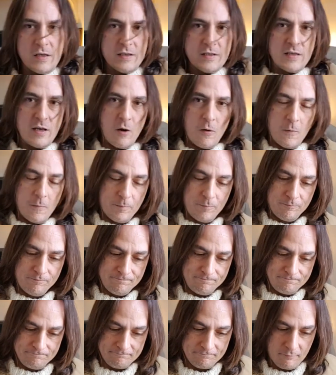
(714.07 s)
So,
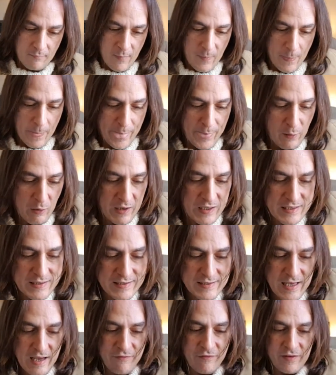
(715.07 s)

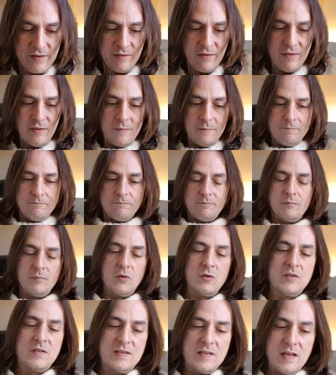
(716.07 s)
27th,
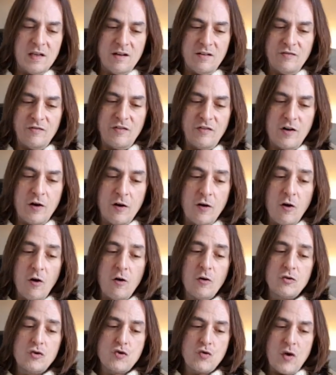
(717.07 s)
moon still in
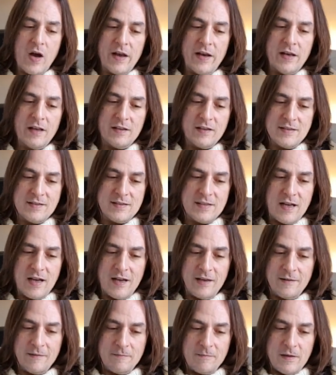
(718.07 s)
Virgo, trining the
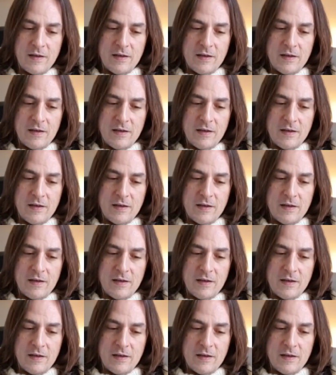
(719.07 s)
sun.